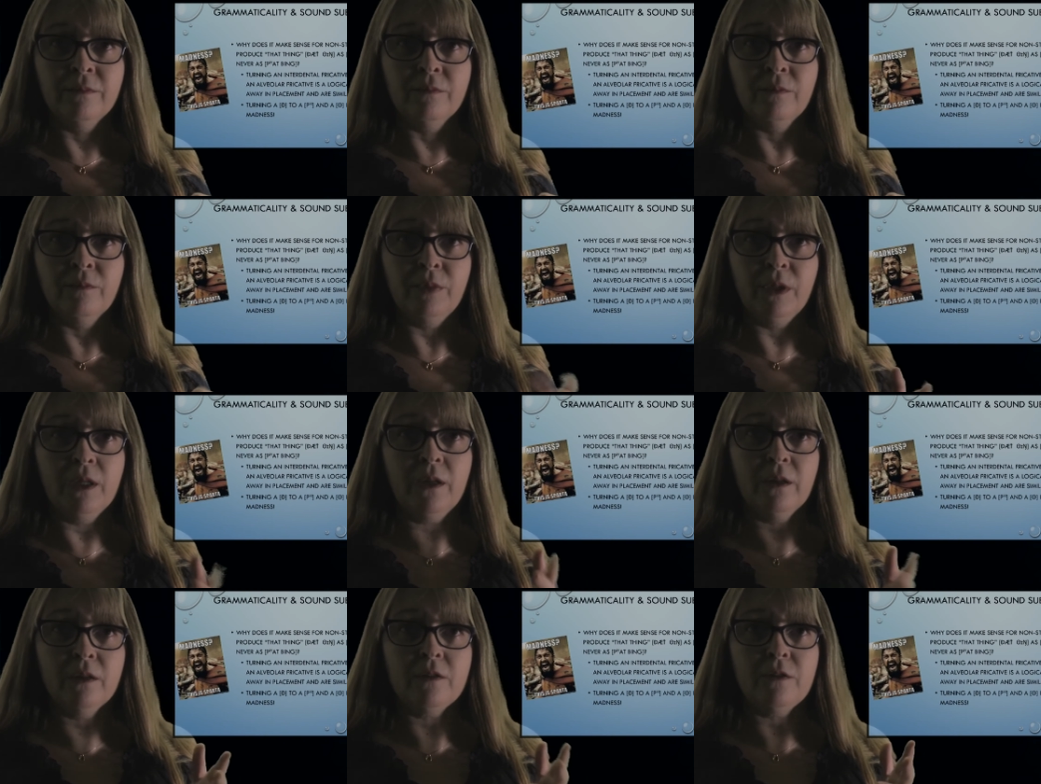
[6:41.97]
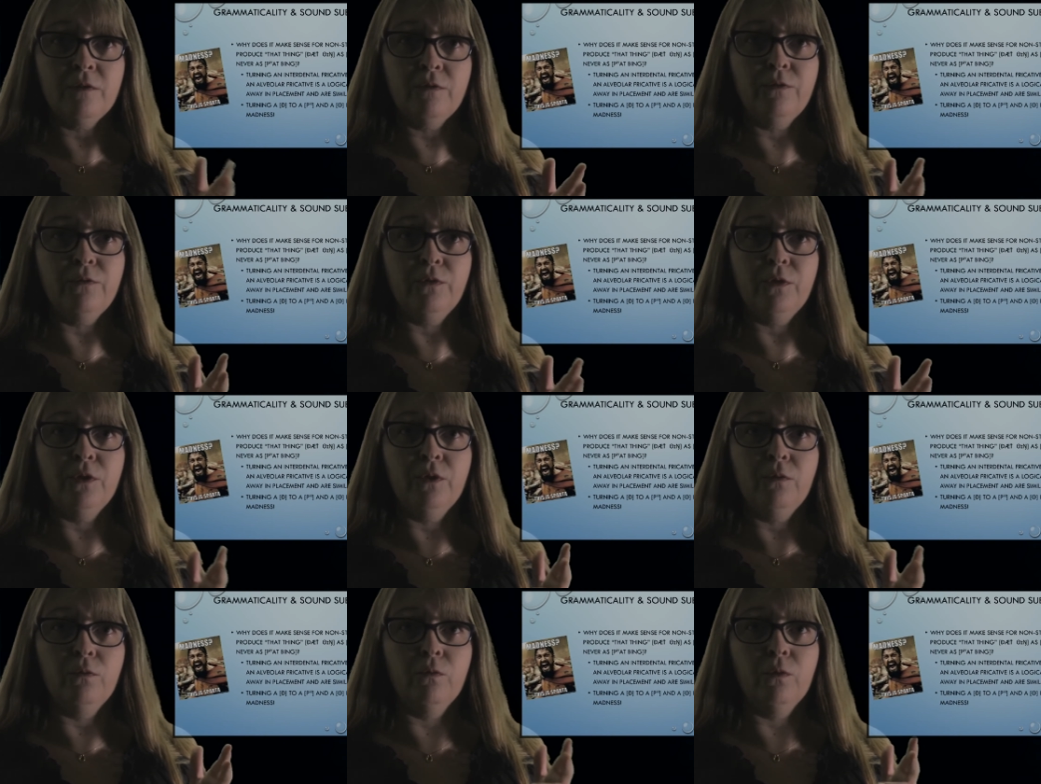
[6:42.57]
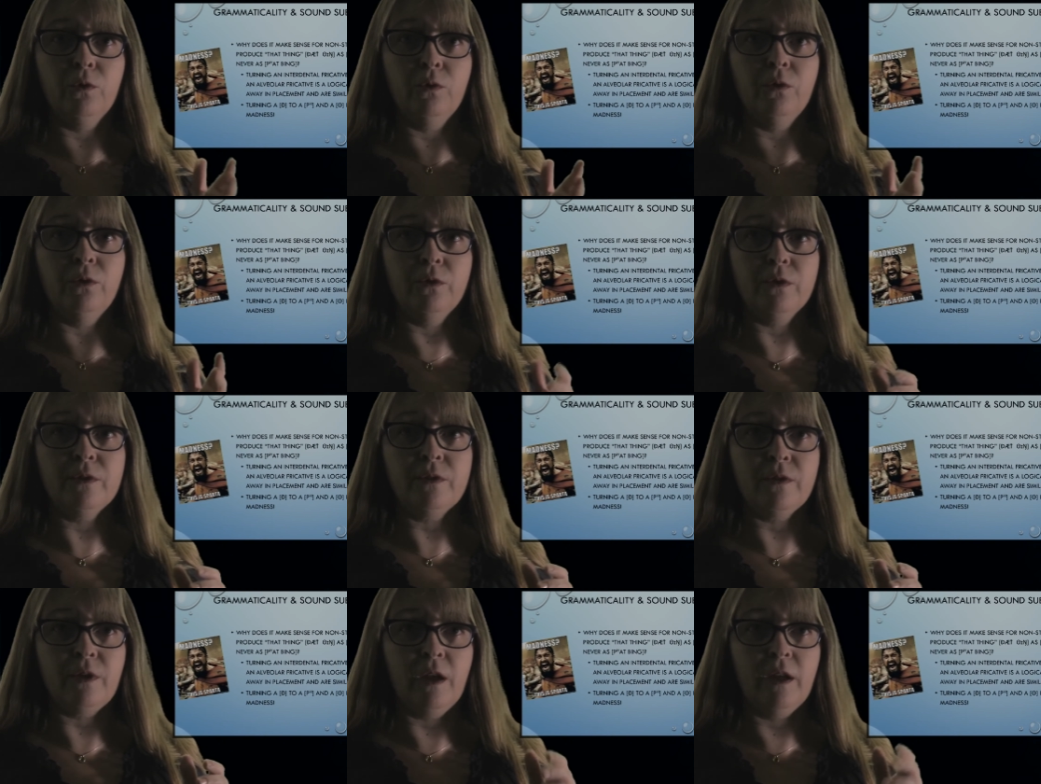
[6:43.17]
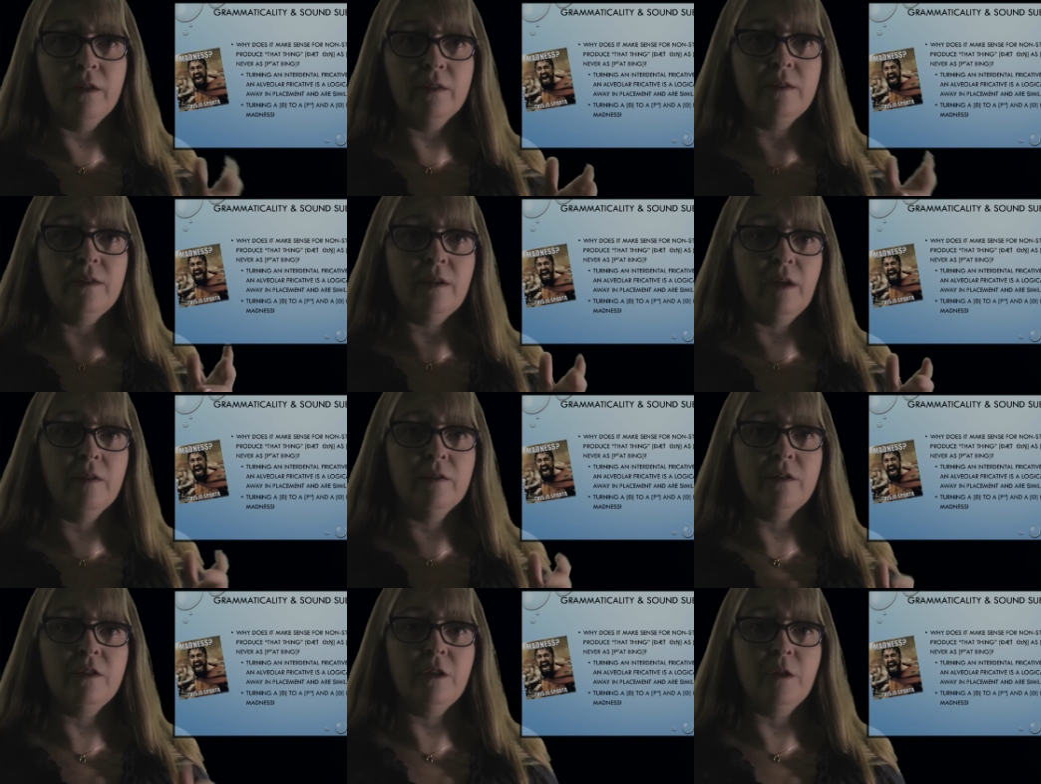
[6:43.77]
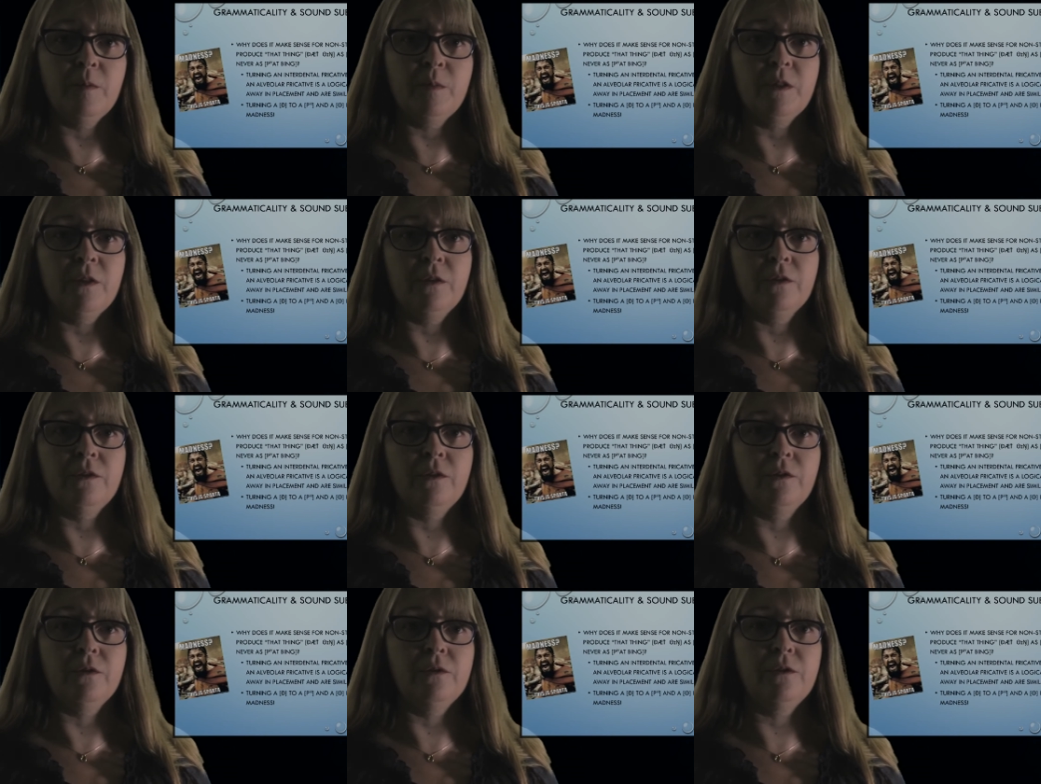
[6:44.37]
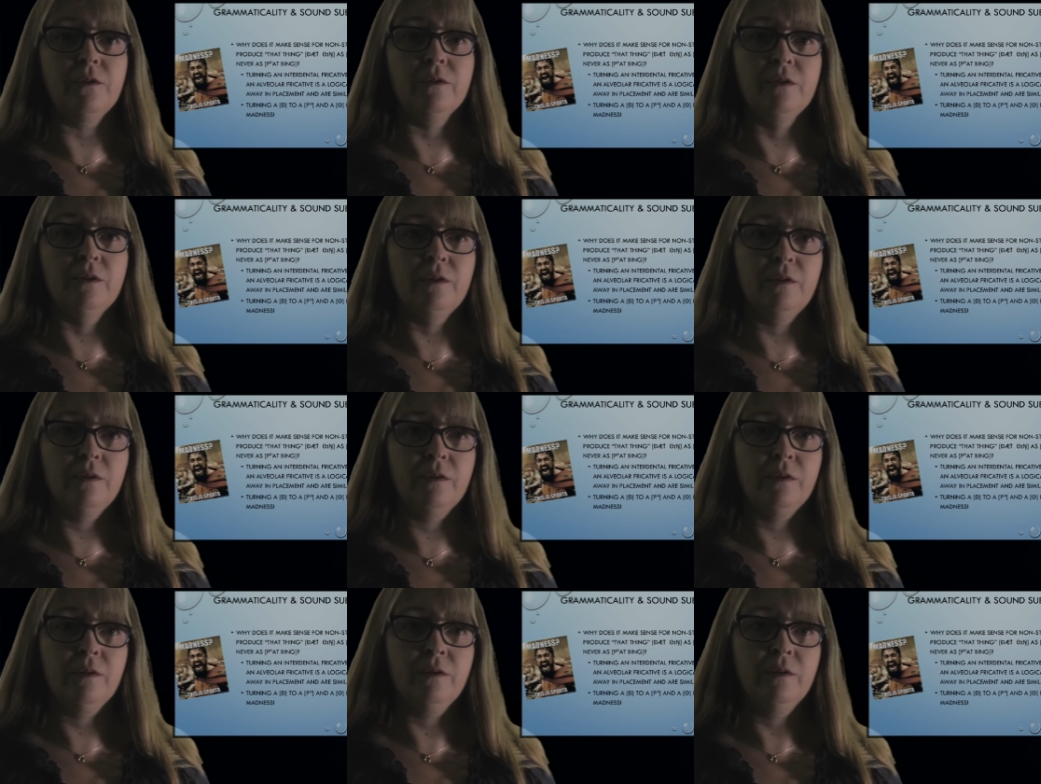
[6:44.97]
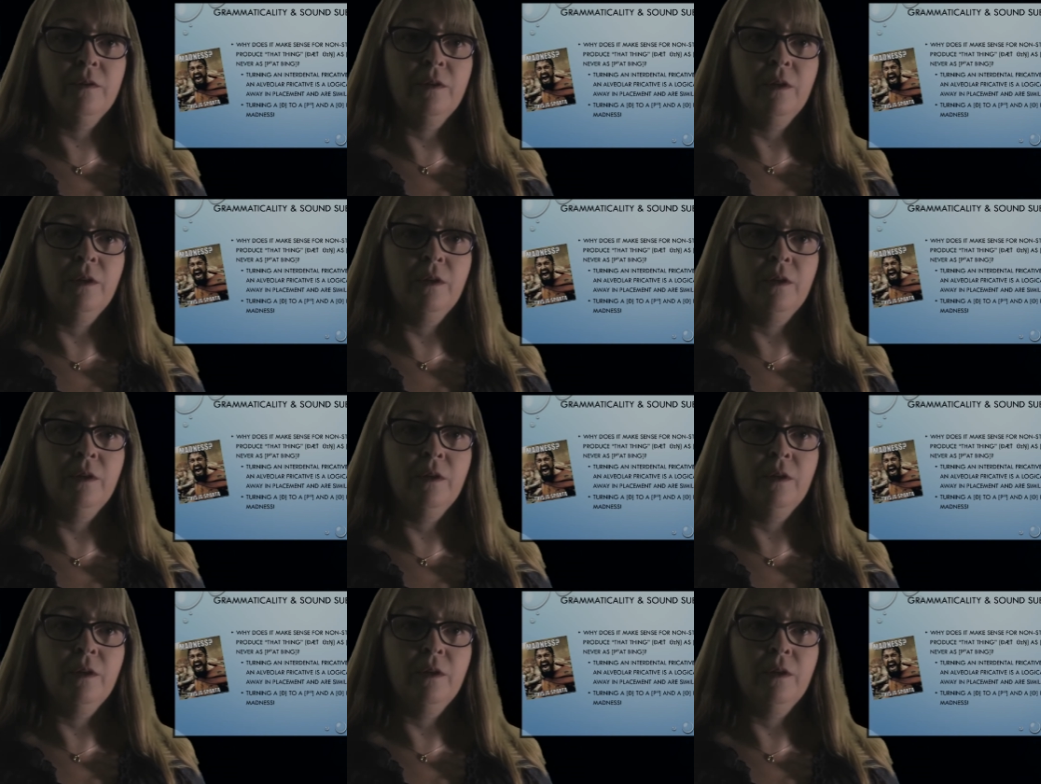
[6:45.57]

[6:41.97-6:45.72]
Because of rules and sound substitutions.